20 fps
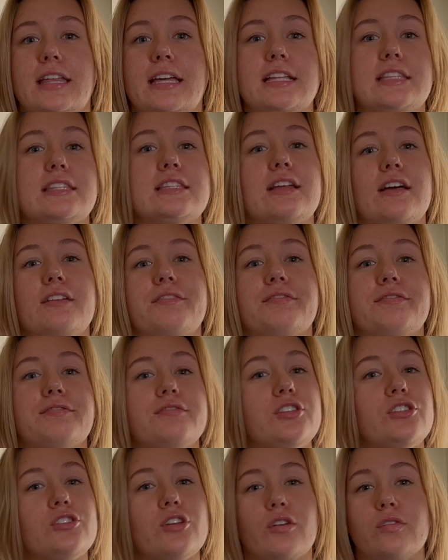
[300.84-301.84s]
it's done
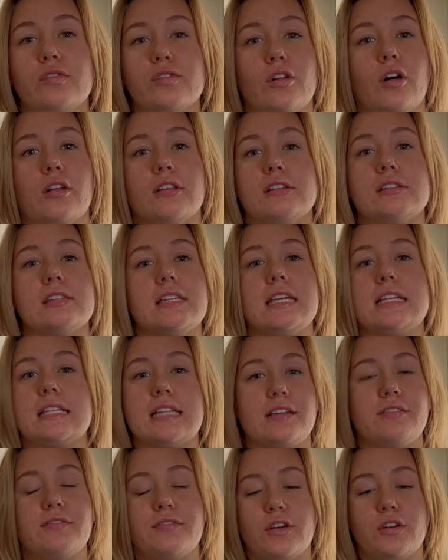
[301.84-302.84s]
so flawlessly. It
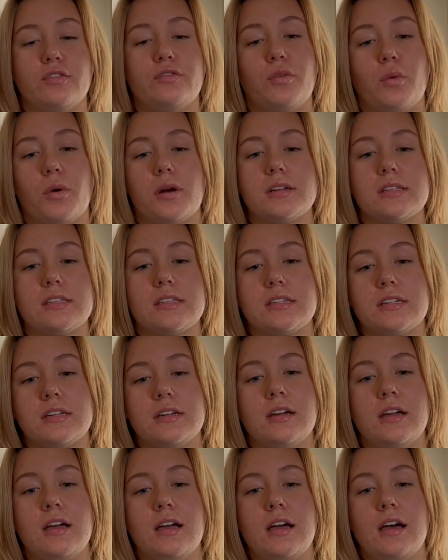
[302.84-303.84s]
didn't feel forced,
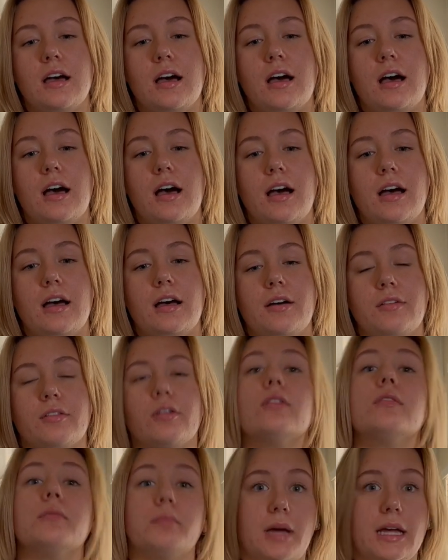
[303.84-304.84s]

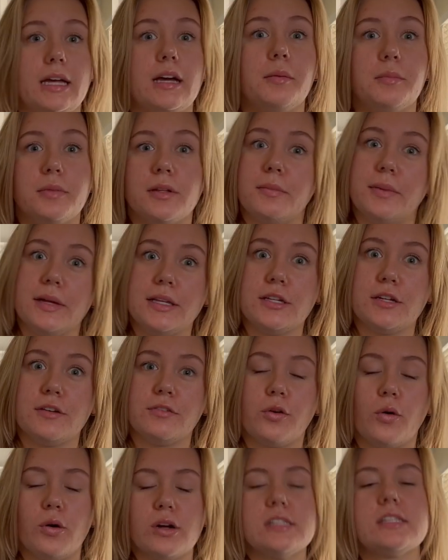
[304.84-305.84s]
in my humble opinion, of
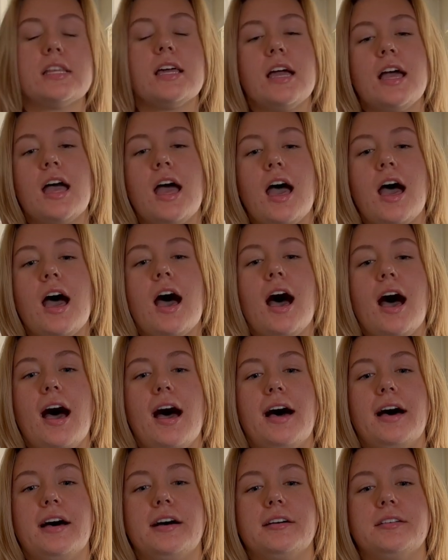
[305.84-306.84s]
course.
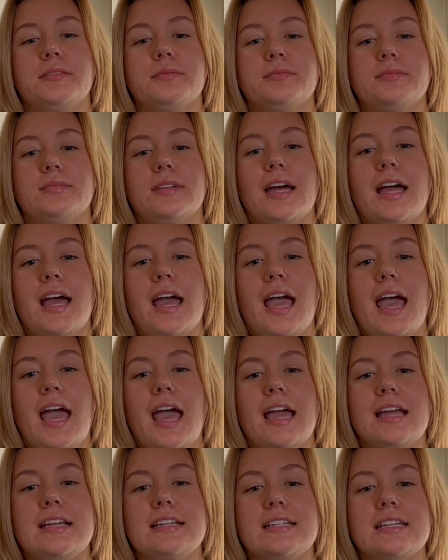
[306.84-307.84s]

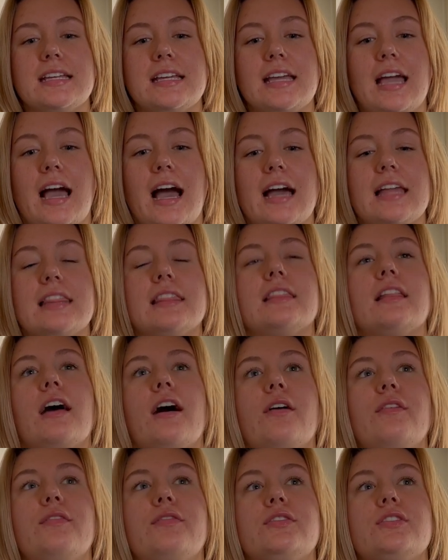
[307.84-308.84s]
And I
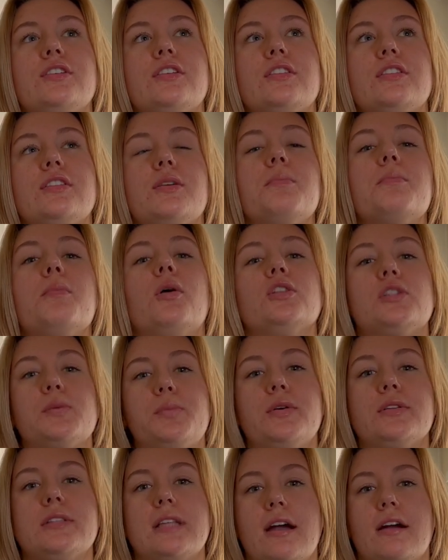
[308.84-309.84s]
loved the
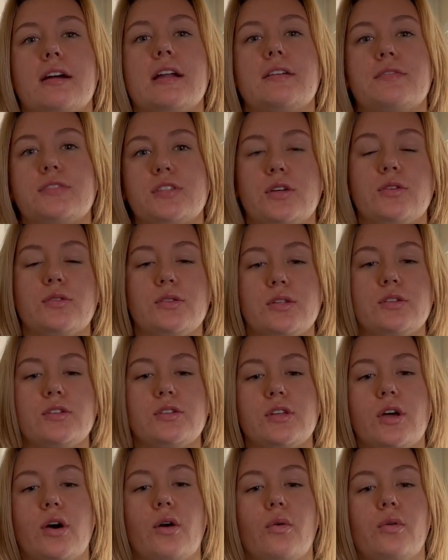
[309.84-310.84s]
multiple narratives used.
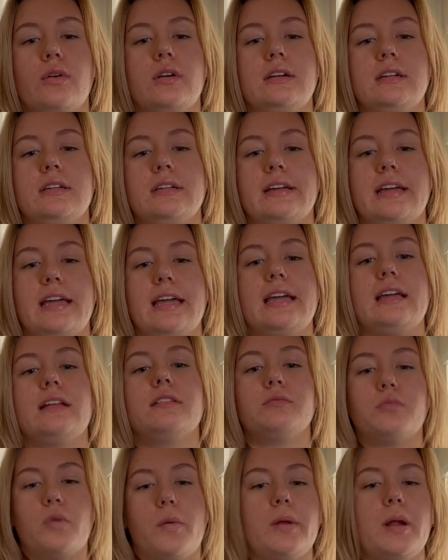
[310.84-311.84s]
So
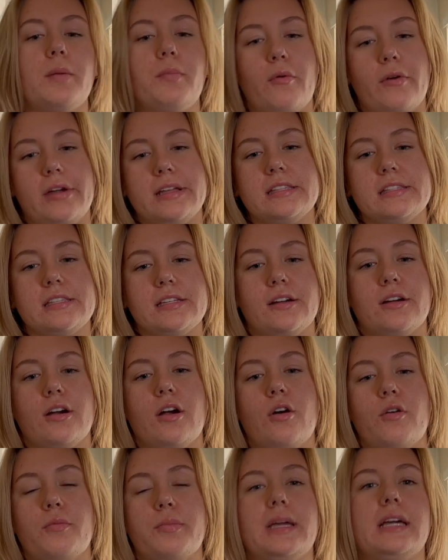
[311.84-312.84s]
in Woman at Point
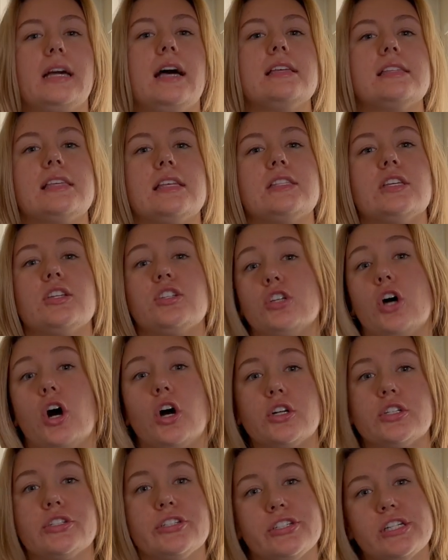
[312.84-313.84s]
Zero, because it's a
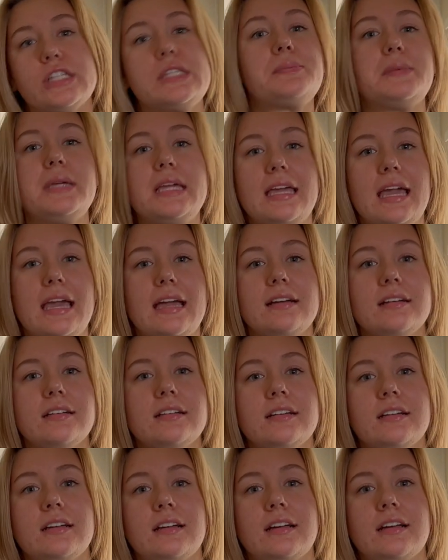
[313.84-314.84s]
doctor speaking,
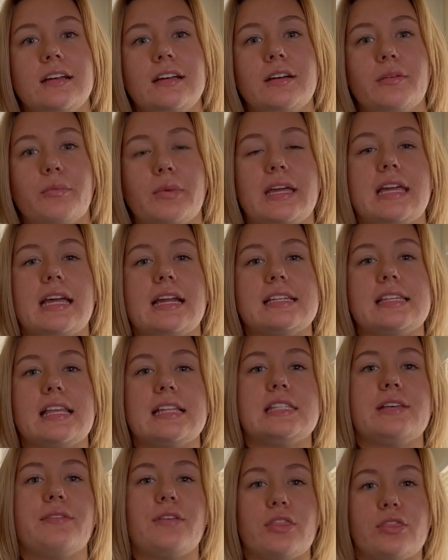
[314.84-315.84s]
we get a
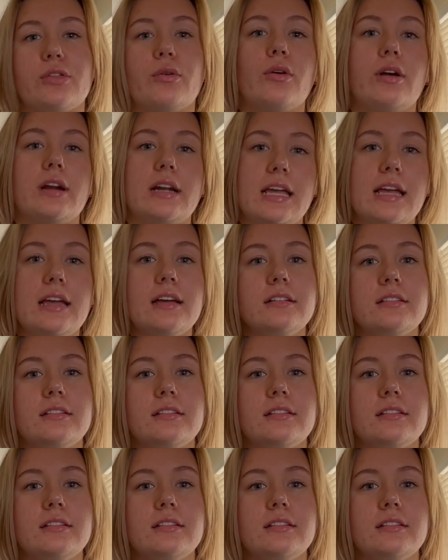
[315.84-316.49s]
sense of authority,